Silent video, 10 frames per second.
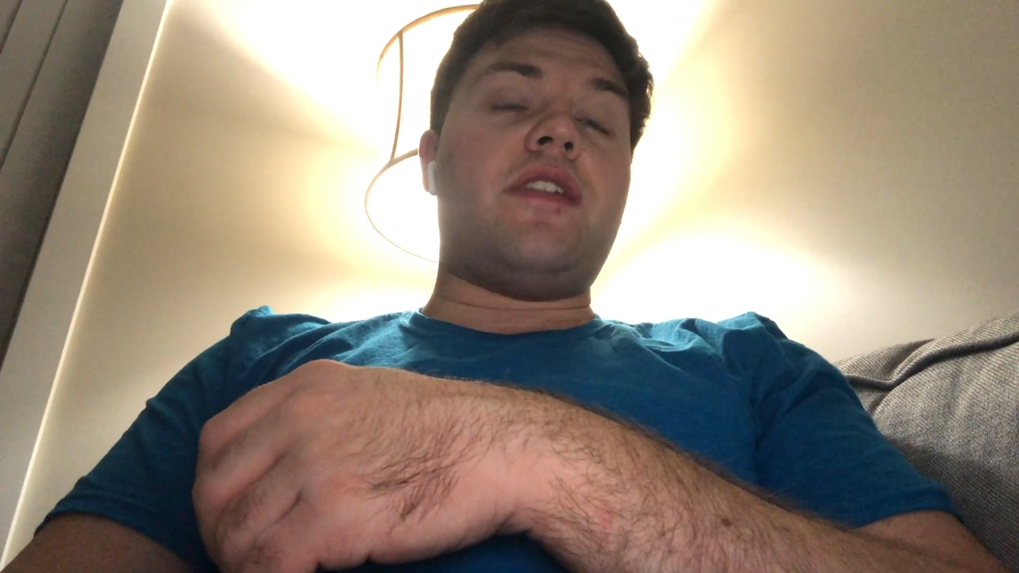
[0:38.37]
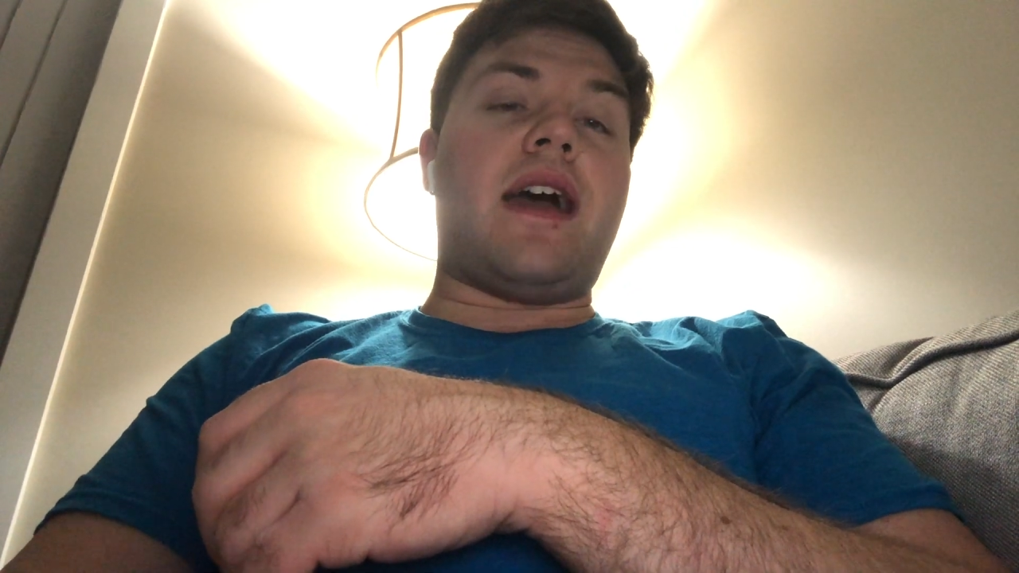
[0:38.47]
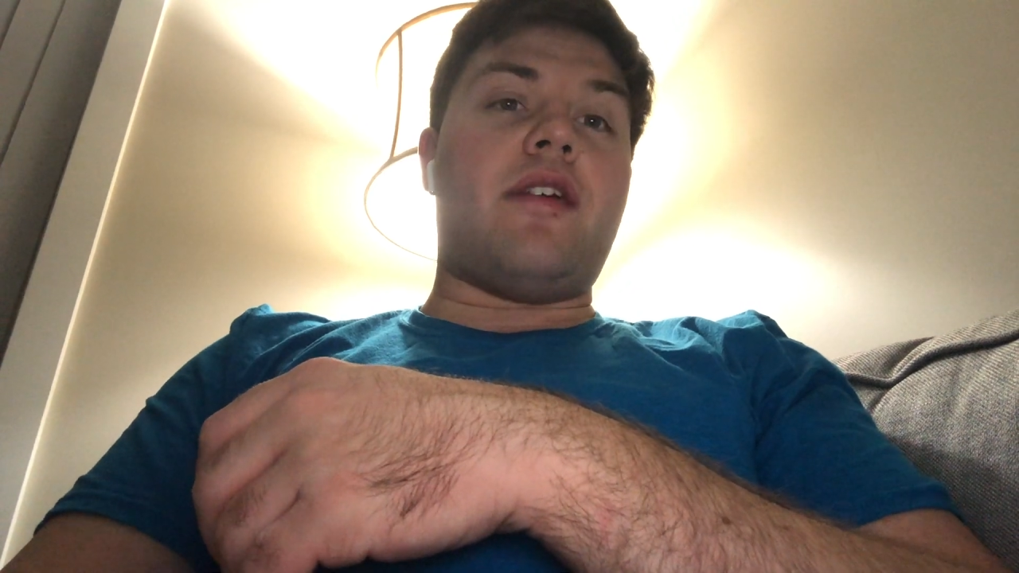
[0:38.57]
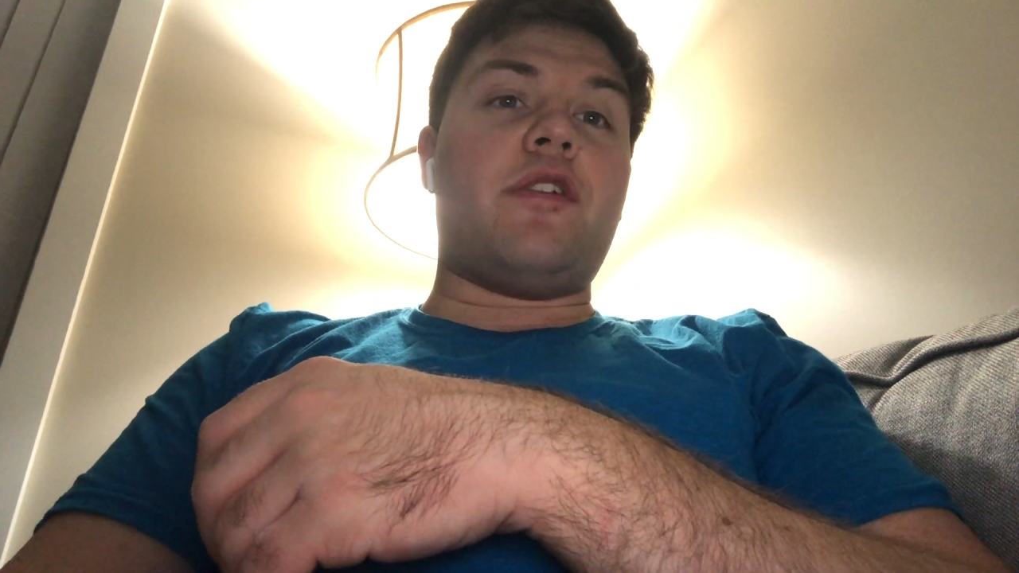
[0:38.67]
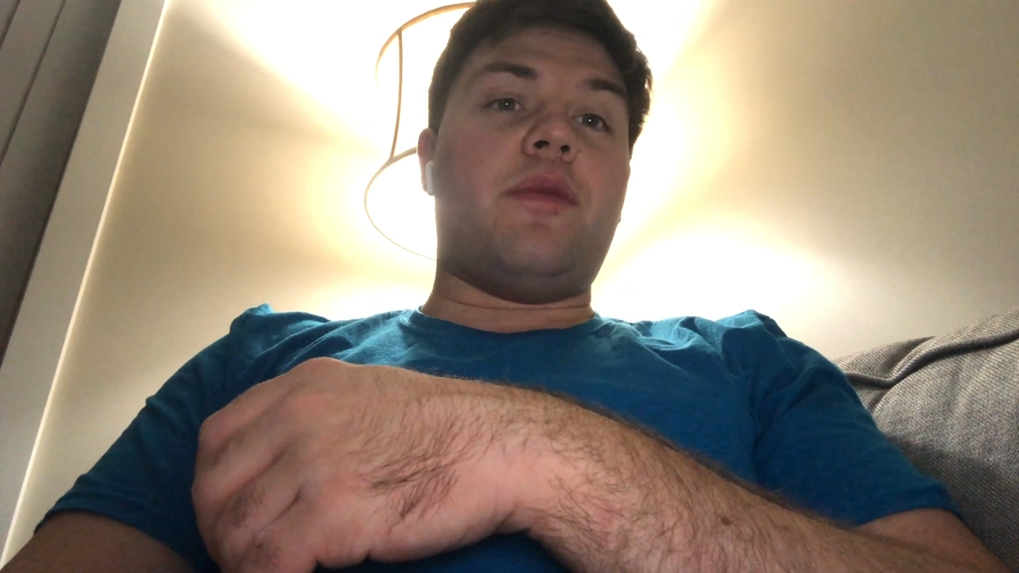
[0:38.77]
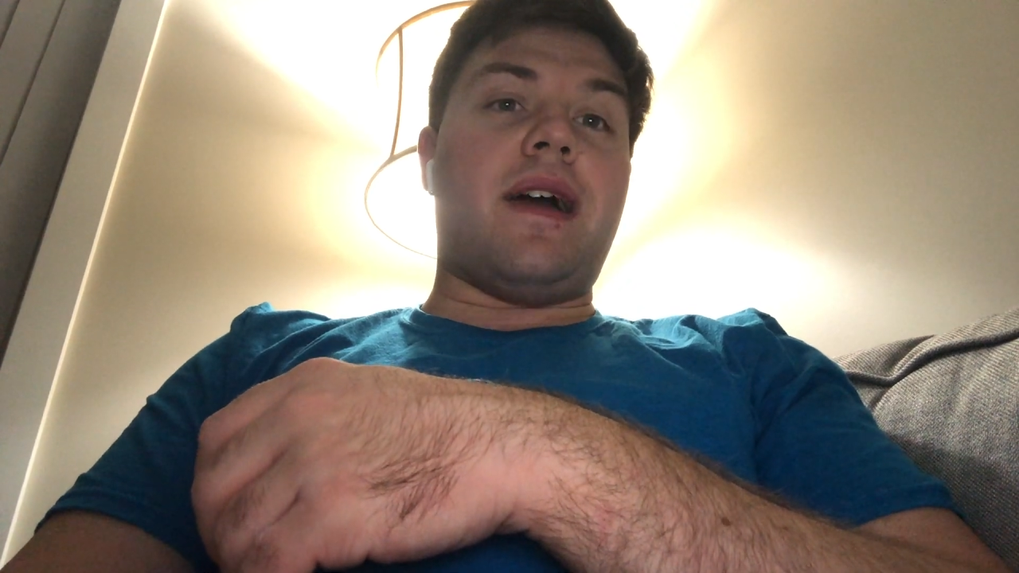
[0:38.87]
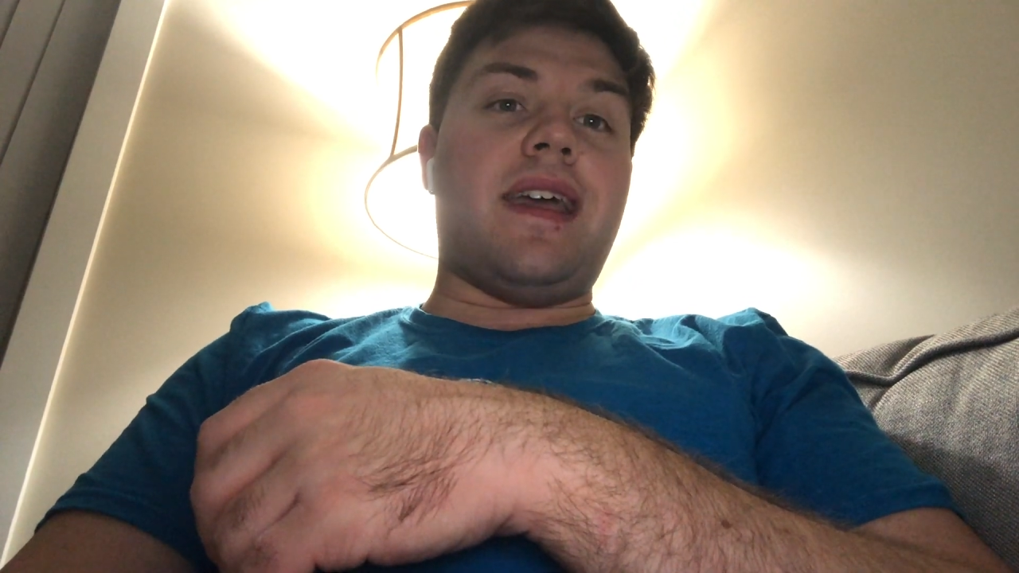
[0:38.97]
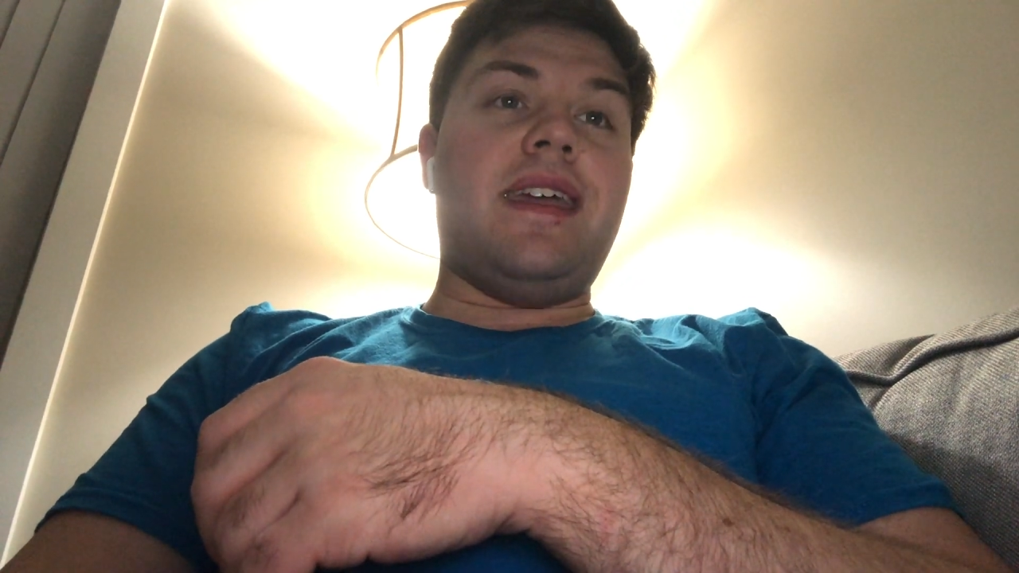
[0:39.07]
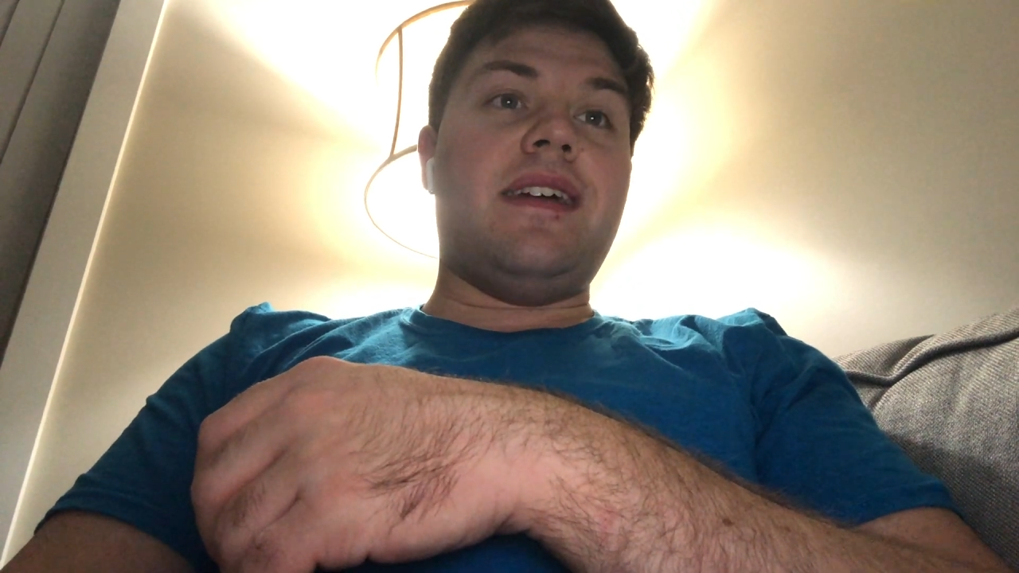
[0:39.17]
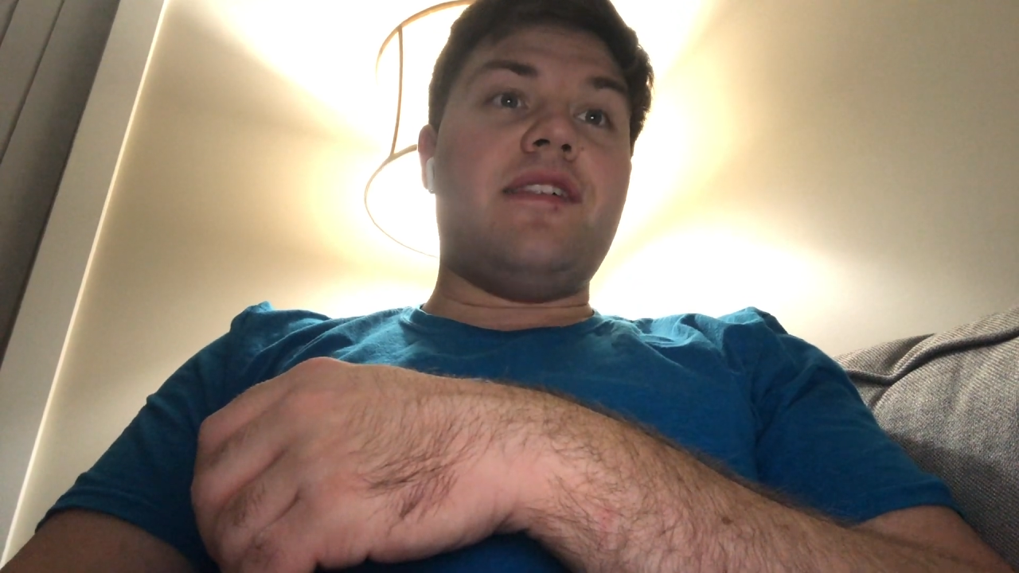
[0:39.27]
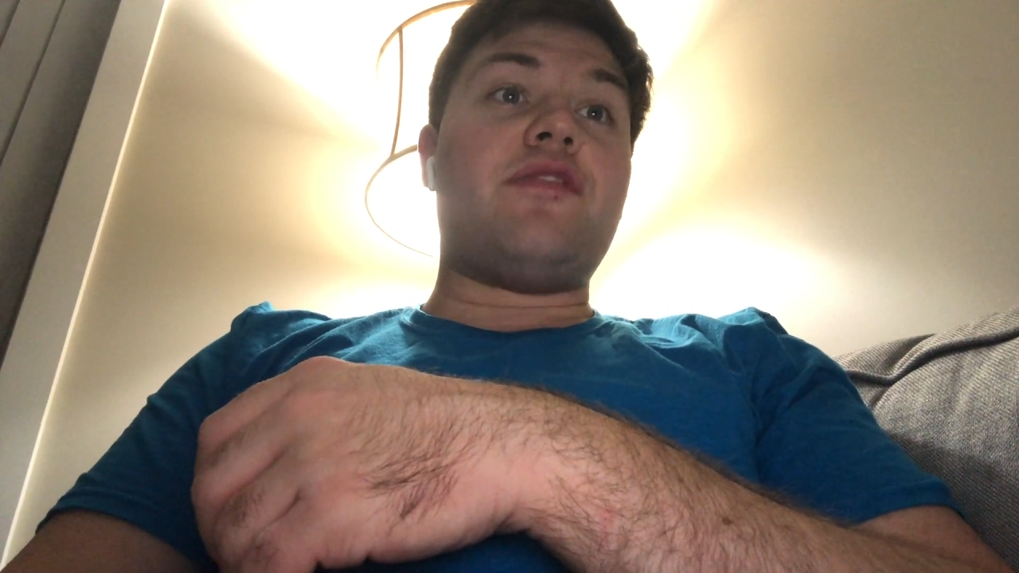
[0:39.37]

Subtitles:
an hour away